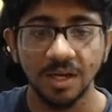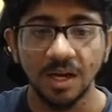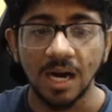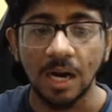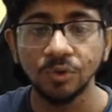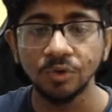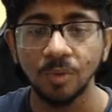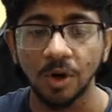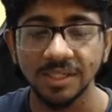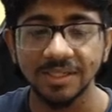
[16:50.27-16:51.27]
how to
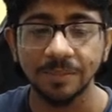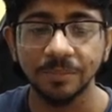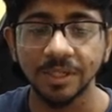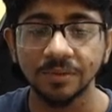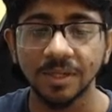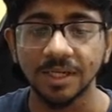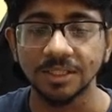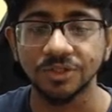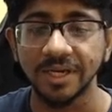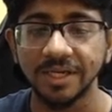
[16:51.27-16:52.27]
model that particular
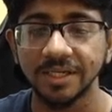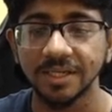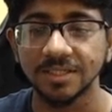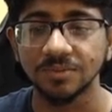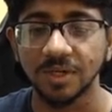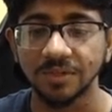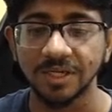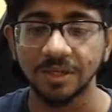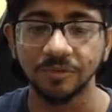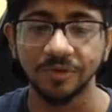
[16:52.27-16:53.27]
constraint is what we
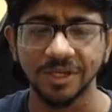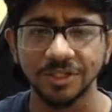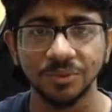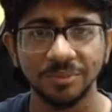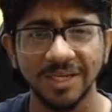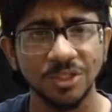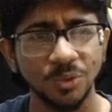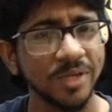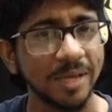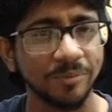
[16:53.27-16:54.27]
come over here. So there is
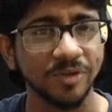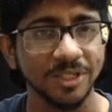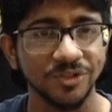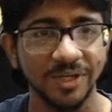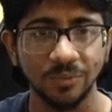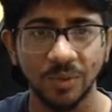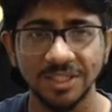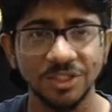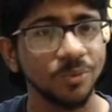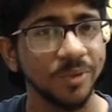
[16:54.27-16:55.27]
2 type of constraint. One
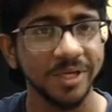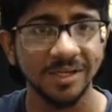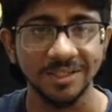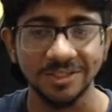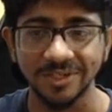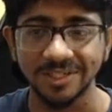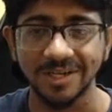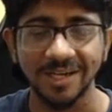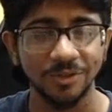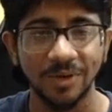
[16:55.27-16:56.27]
is numerical constraints,
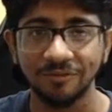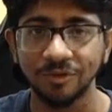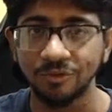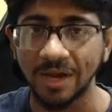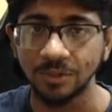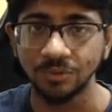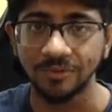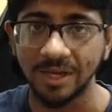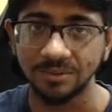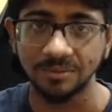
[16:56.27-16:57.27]
like you have the value,
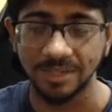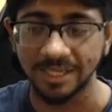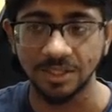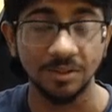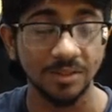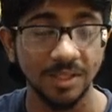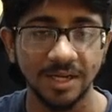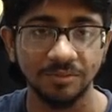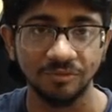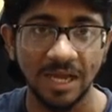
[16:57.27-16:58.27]
like there
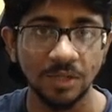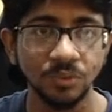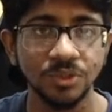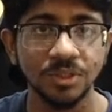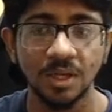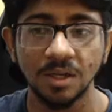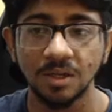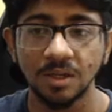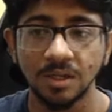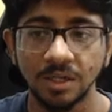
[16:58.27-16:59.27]
are values,
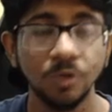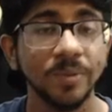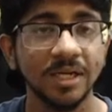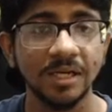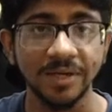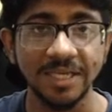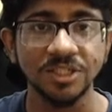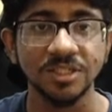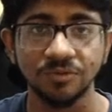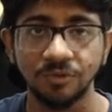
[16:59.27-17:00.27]
numerical
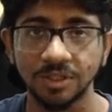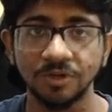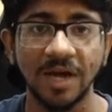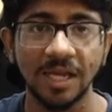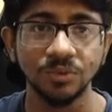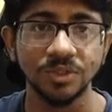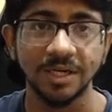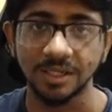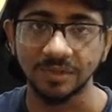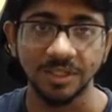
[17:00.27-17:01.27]
ranges for the values
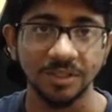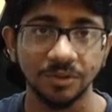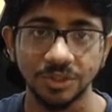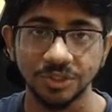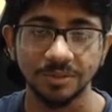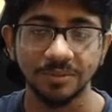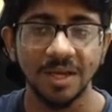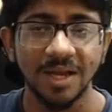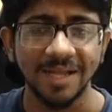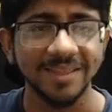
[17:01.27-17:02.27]
that are given in the question,
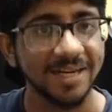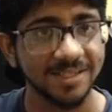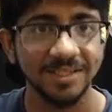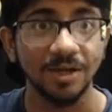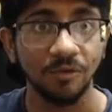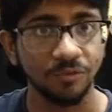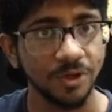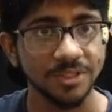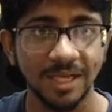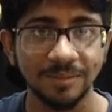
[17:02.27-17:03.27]
and that of
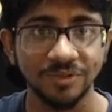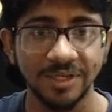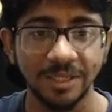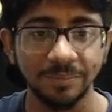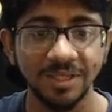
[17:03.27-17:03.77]
course helps in DP.